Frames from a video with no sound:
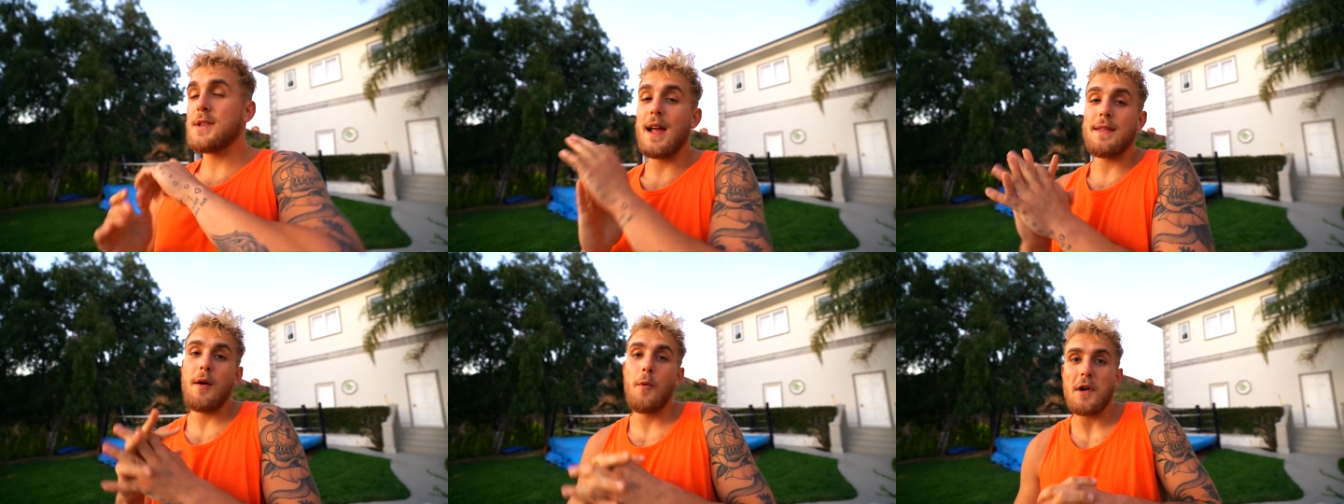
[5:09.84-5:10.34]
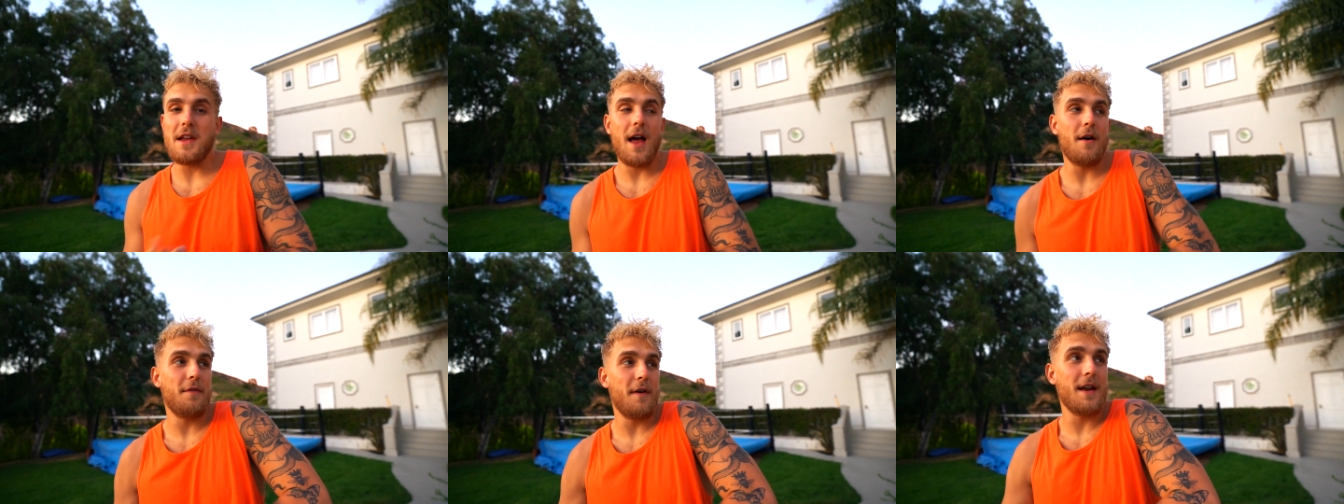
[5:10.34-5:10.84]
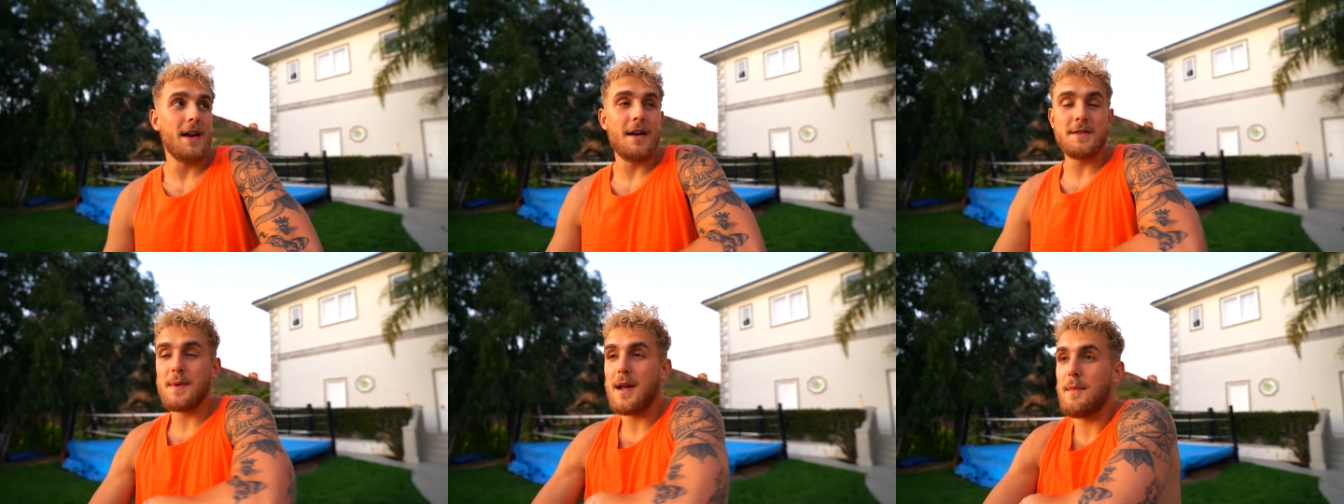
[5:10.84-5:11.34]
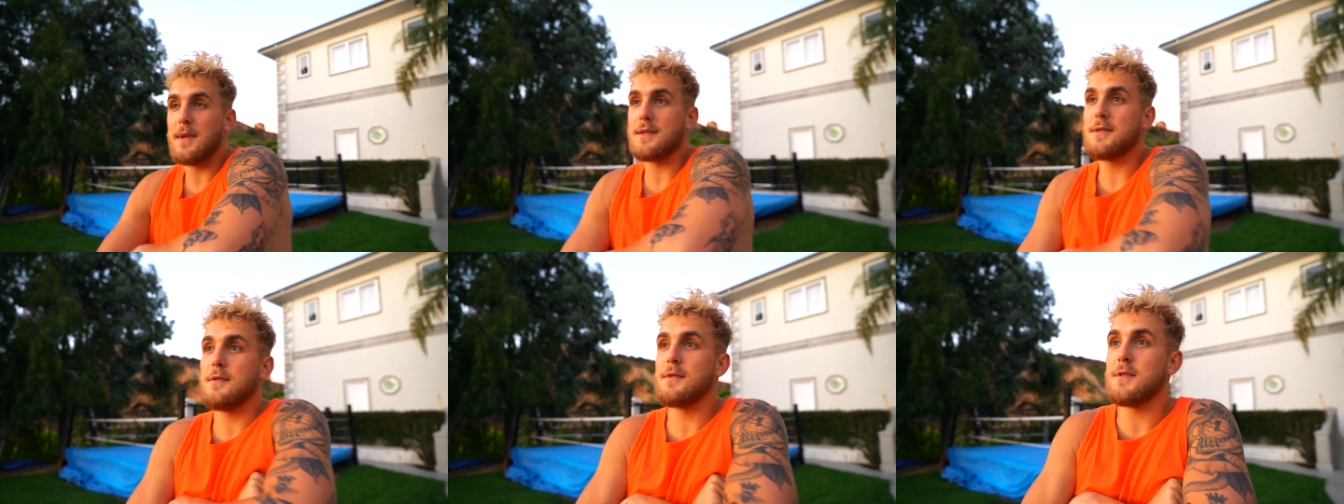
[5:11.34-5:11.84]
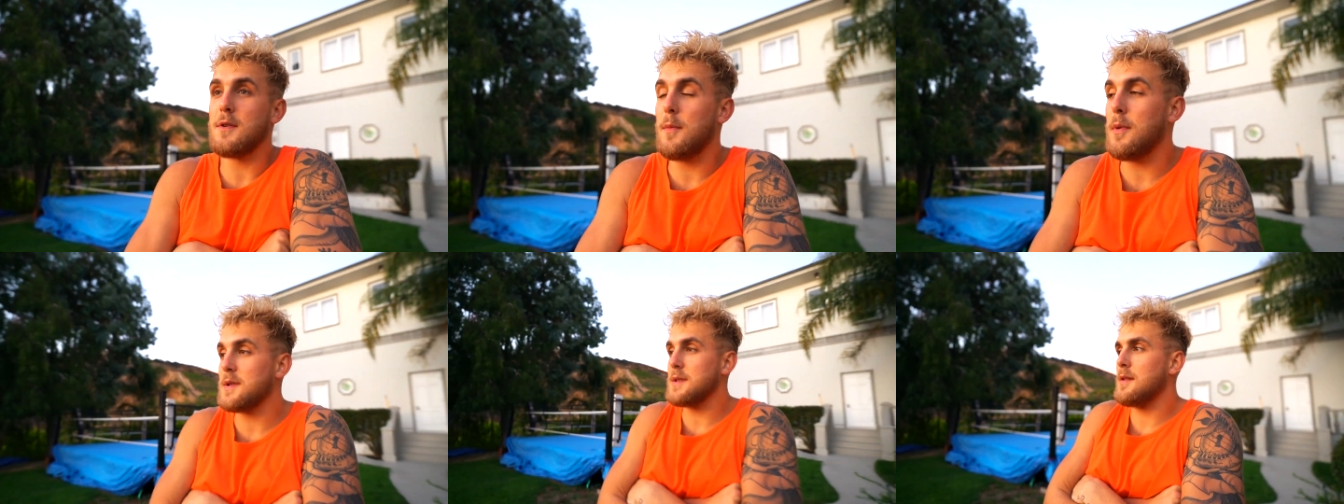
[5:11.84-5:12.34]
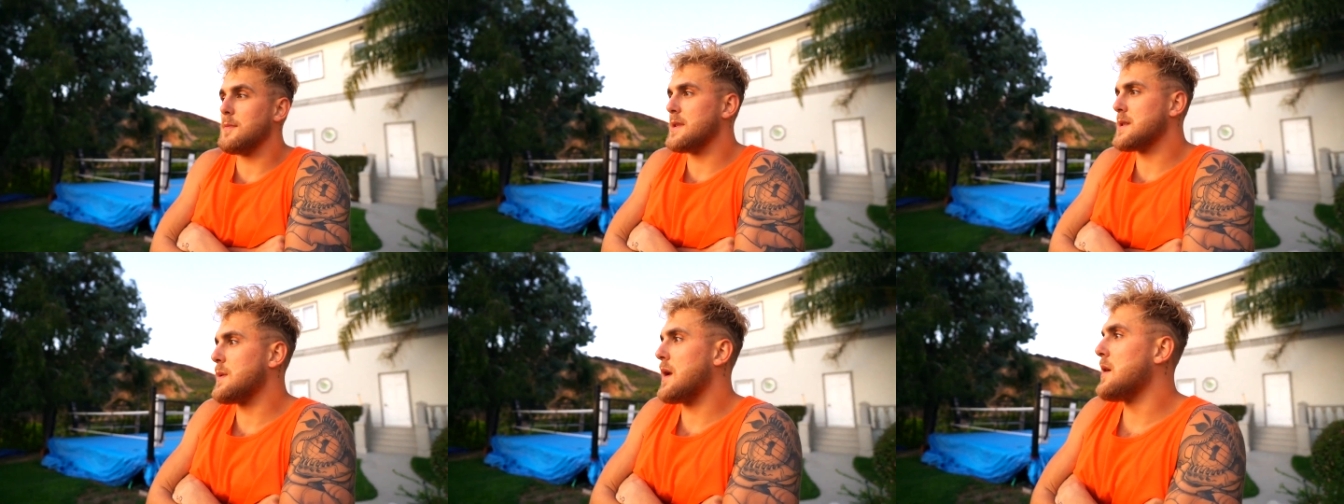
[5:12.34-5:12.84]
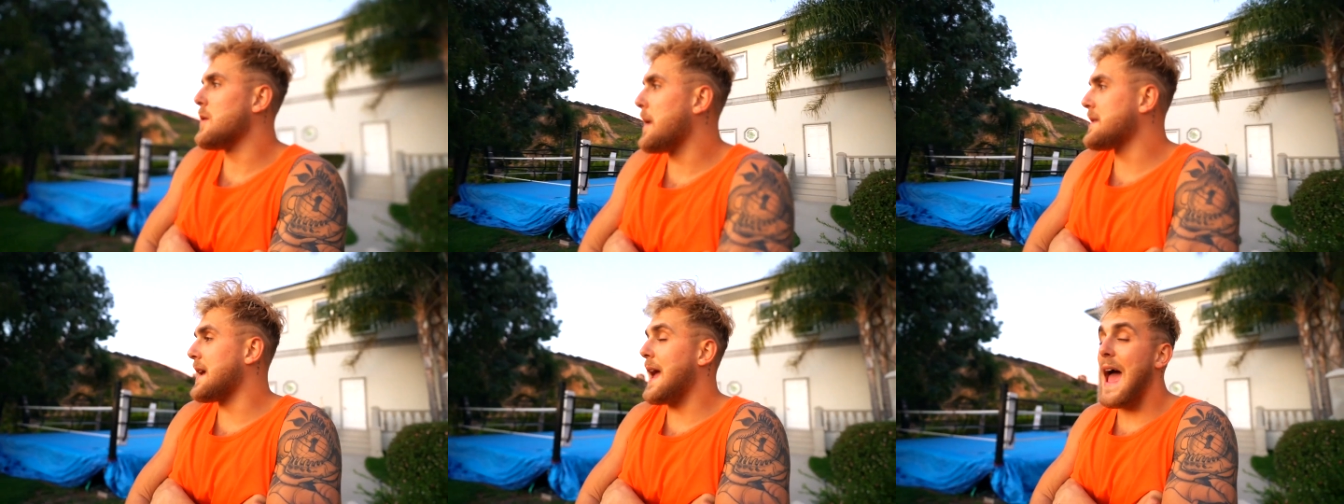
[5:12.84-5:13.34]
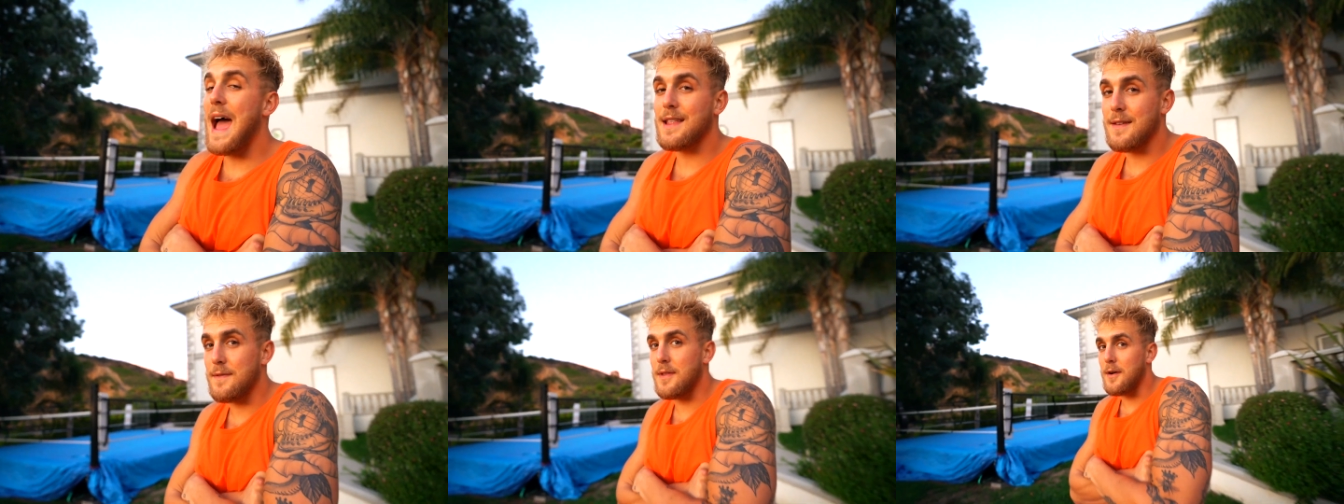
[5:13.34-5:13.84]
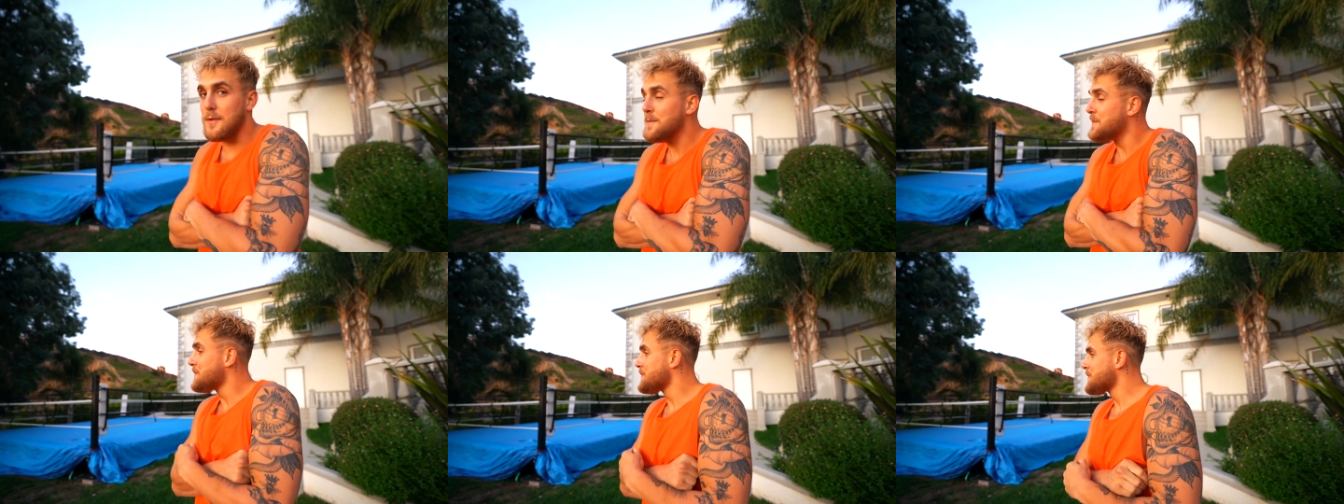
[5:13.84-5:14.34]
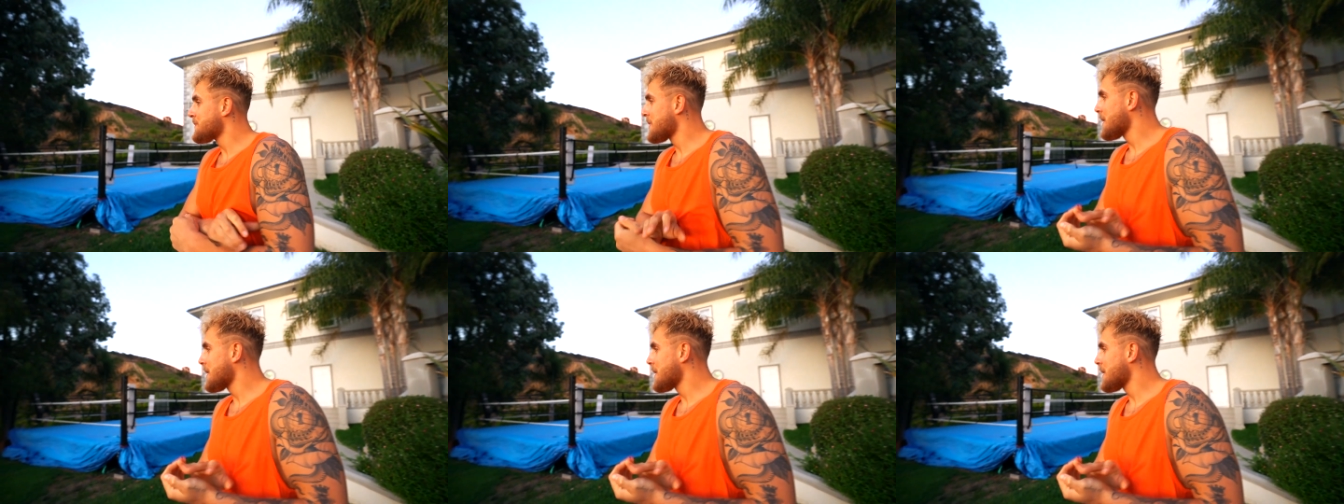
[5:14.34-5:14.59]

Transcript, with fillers: Just got done working out. Fight announcement coming soon, so your boy's a little bit sweaty. We're about to get active, though. Active?